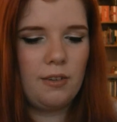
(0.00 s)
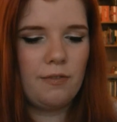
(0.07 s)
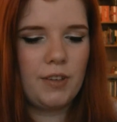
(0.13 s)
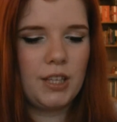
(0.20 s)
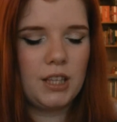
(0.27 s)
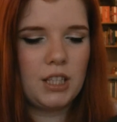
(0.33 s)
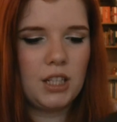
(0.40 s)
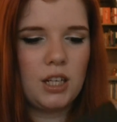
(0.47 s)

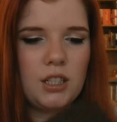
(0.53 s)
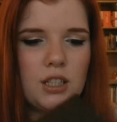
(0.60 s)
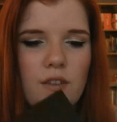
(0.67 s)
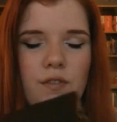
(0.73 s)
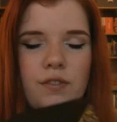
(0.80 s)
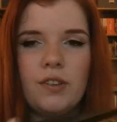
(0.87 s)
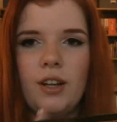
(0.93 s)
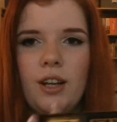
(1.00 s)
Vintage
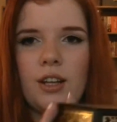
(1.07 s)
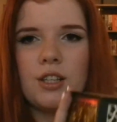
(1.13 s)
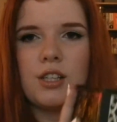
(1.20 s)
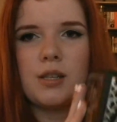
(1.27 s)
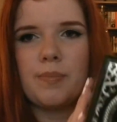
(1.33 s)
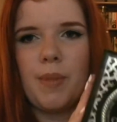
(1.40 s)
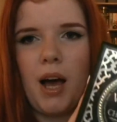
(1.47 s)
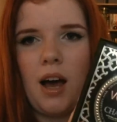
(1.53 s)

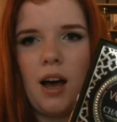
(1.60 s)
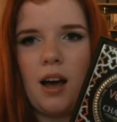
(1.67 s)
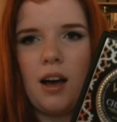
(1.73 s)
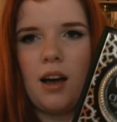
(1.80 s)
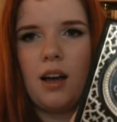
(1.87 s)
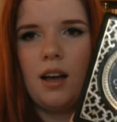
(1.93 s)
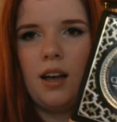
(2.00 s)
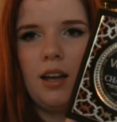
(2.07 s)

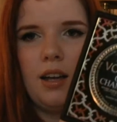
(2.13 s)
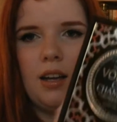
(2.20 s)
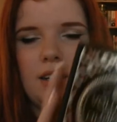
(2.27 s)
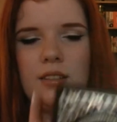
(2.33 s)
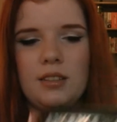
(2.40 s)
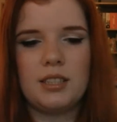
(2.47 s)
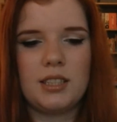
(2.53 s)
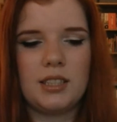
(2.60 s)
Voluspa.
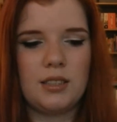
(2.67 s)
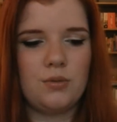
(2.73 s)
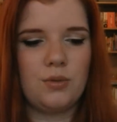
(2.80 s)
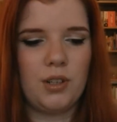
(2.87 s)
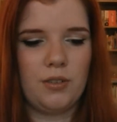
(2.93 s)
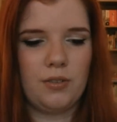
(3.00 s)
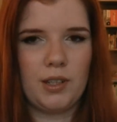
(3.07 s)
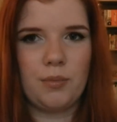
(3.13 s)
And this is
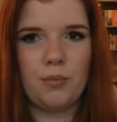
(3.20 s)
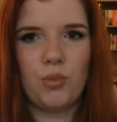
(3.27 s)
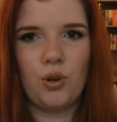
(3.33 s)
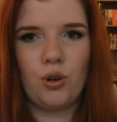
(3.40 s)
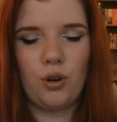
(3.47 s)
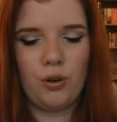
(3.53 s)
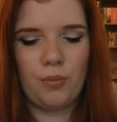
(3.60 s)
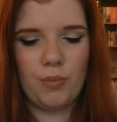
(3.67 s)
one of their
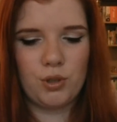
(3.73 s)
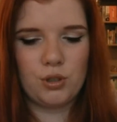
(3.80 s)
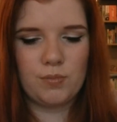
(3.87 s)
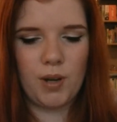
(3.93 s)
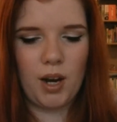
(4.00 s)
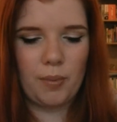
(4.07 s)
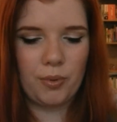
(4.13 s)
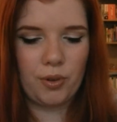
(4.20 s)
more most
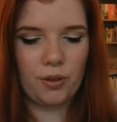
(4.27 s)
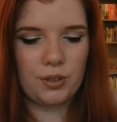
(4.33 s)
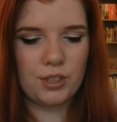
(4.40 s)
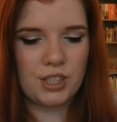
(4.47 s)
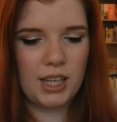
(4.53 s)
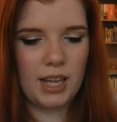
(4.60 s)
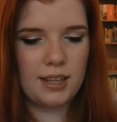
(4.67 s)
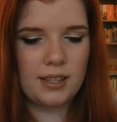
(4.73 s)
popular
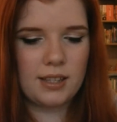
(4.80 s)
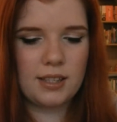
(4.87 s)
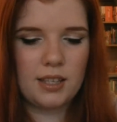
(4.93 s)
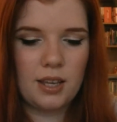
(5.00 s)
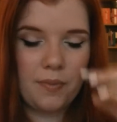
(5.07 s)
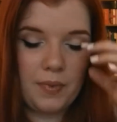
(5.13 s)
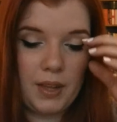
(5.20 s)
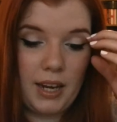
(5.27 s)

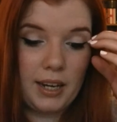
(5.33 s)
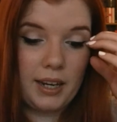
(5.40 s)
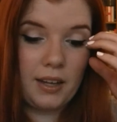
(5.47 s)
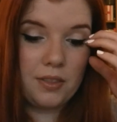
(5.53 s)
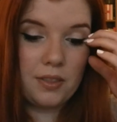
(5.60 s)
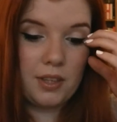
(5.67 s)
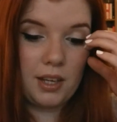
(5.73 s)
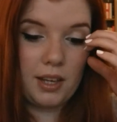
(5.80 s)
scents. And I
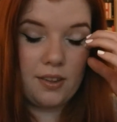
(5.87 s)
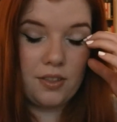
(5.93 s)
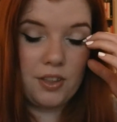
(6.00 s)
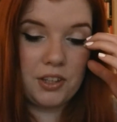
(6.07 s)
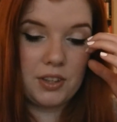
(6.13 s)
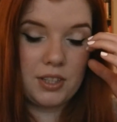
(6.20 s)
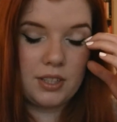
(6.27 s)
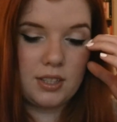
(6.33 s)
got the, I
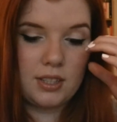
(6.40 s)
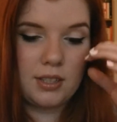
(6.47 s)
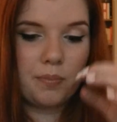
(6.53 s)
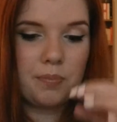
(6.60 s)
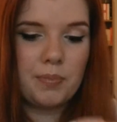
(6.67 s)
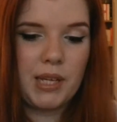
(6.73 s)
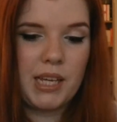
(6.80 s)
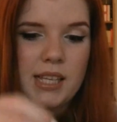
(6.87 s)
think this is the
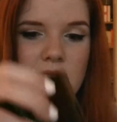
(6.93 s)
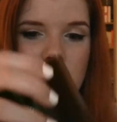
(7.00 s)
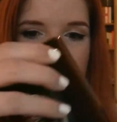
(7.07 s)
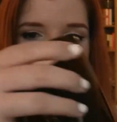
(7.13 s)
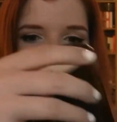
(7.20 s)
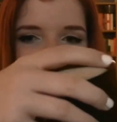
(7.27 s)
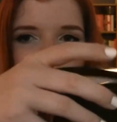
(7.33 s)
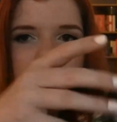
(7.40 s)

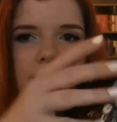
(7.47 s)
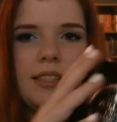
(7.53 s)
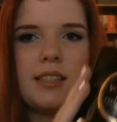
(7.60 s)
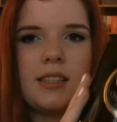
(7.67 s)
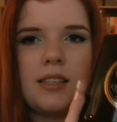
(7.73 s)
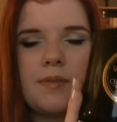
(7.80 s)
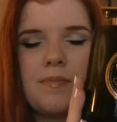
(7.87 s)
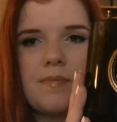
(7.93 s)
biggest
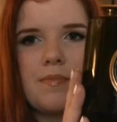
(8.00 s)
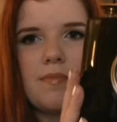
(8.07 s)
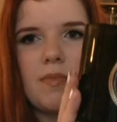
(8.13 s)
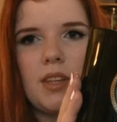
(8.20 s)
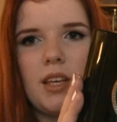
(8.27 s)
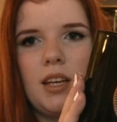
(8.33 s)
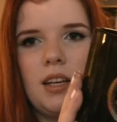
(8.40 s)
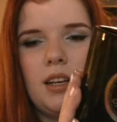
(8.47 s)
size.
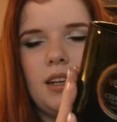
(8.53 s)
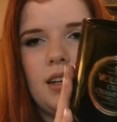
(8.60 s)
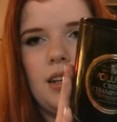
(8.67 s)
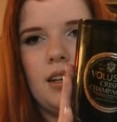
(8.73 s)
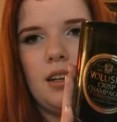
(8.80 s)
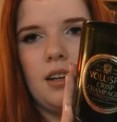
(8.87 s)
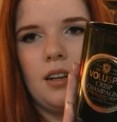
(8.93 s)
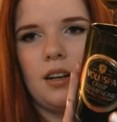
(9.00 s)

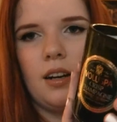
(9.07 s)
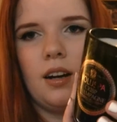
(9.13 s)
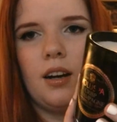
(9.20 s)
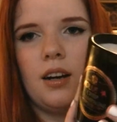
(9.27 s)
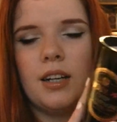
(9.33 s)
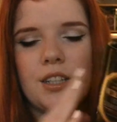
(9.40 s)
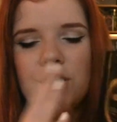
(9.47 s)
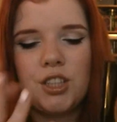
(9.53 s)

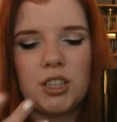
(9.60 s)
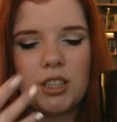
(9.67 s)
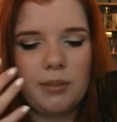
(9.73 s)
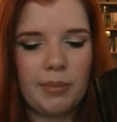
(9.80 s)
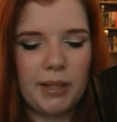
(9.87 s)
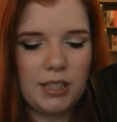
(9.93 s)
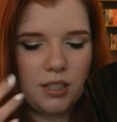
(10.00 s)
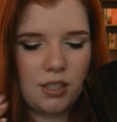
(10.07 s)
Oh, and it just
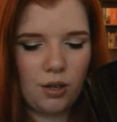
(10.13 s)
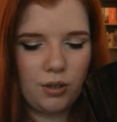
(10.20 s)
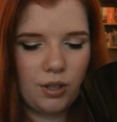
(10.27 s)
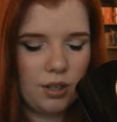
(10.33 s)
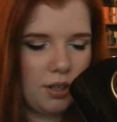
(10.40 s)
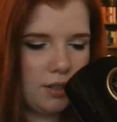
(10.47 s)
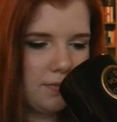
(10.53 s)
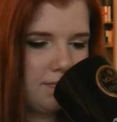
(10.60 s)
smells so
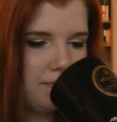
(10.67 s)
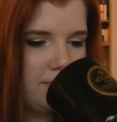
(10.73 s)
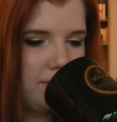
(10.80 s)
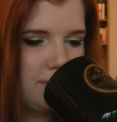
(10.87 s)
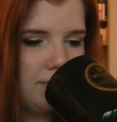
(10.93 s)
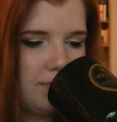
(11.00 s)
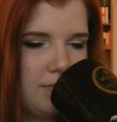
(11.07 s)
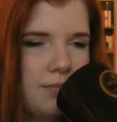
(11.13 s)
good.
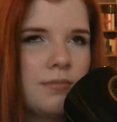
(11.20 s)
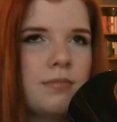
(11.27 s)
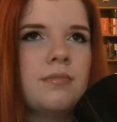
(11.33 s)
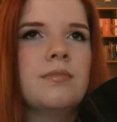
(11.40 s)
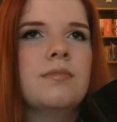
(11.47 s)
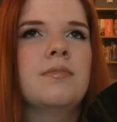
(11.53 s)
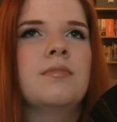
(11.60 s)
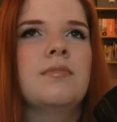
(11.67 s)

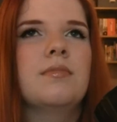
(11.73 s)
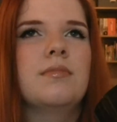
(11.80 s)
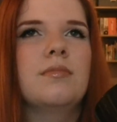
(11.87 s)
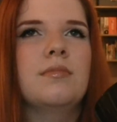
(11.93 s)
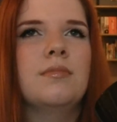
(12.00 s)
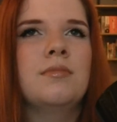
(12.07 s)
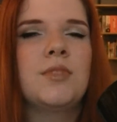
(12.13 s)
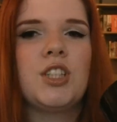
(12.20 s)

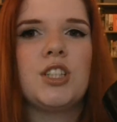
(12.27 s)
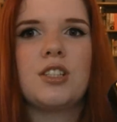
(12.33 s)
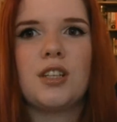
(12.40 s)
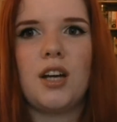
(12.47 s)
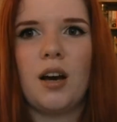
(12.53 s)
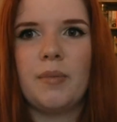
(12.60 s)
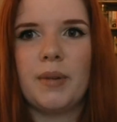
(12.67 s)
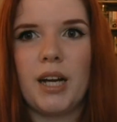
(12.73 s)
Mmm,
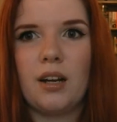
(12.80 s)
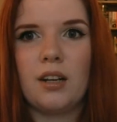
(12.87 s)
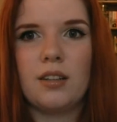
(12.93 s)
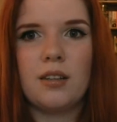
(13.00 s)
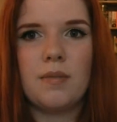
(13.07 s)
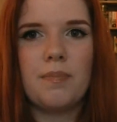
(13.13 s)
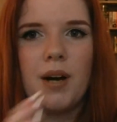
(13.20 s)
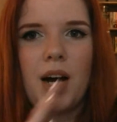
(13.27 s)
just coming out
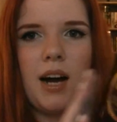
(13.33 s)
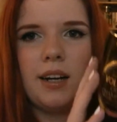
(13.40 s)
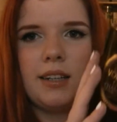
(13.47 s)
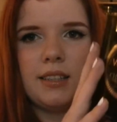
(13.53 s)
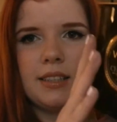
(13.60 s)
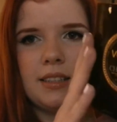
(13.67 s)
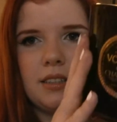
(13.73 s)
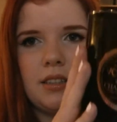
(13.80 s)
of the
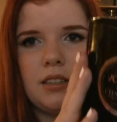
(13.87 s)
box.